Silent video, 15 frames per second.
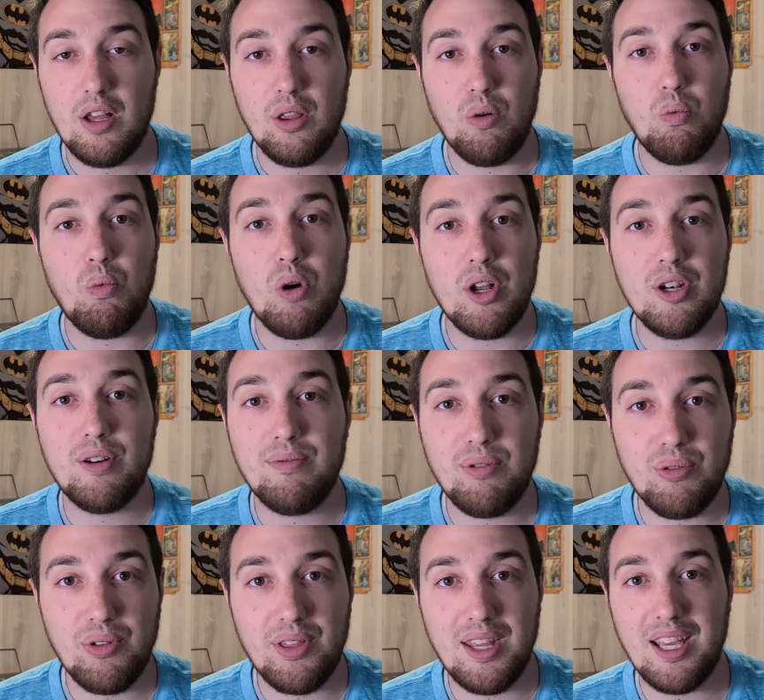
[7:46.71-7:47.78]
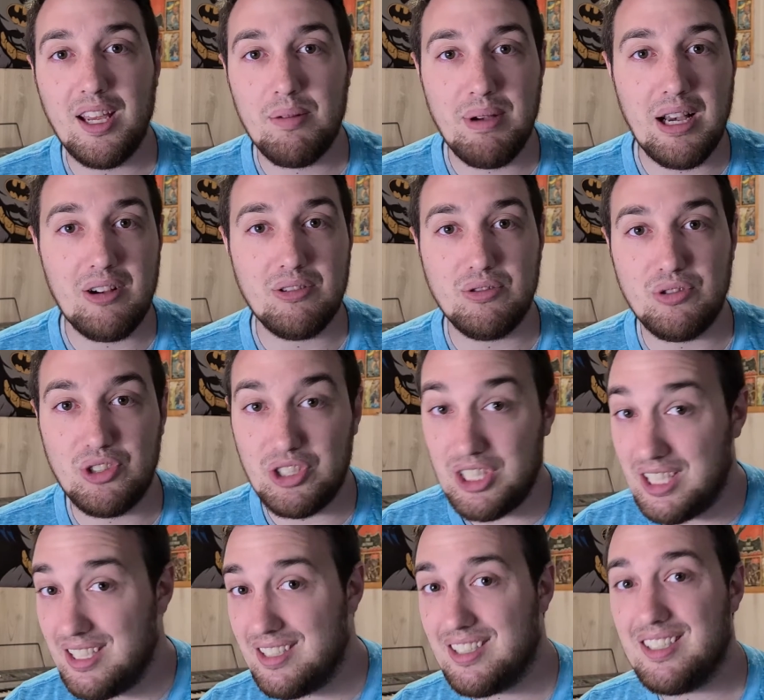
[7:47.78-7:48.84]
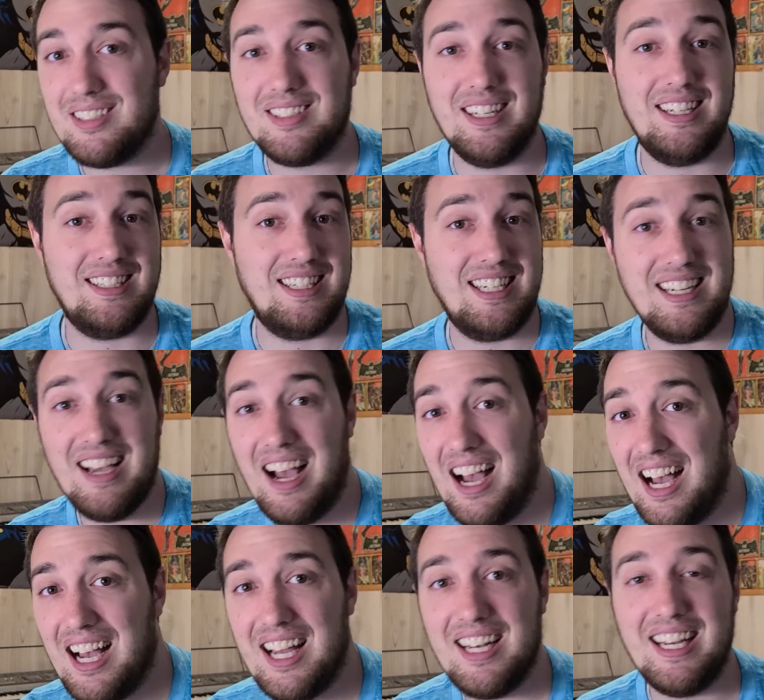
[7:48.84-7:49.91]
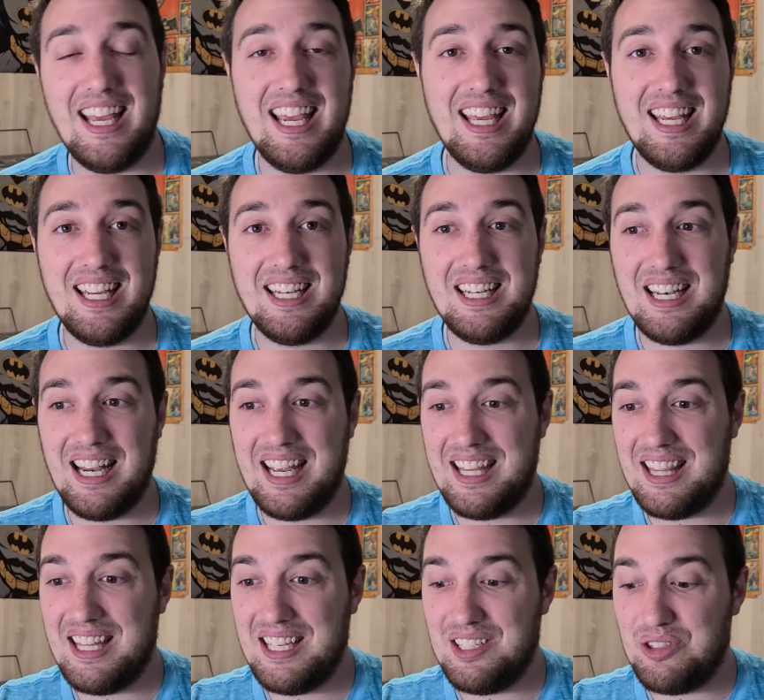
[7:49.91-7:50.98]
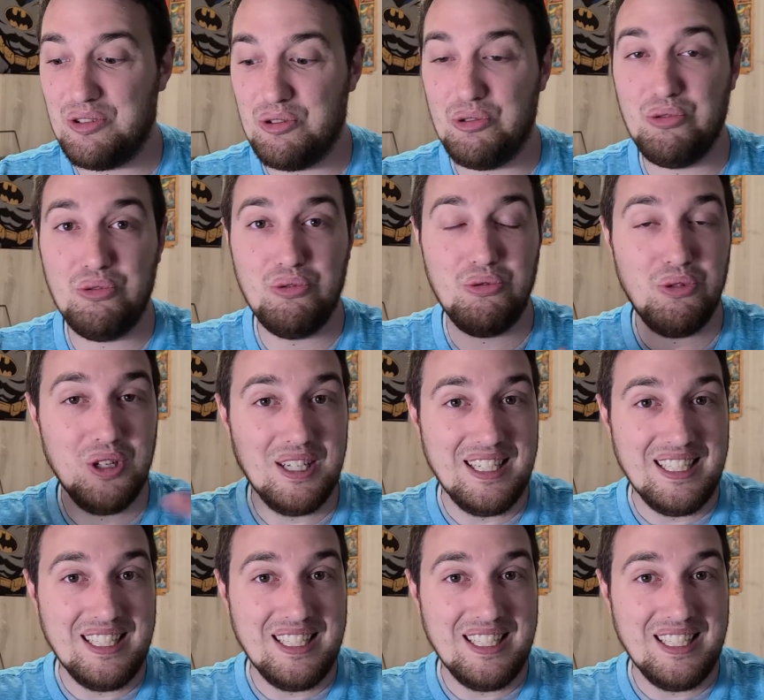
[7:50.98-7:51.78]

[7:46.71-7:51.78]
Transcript: the wonderful thing about Jesus and God and these new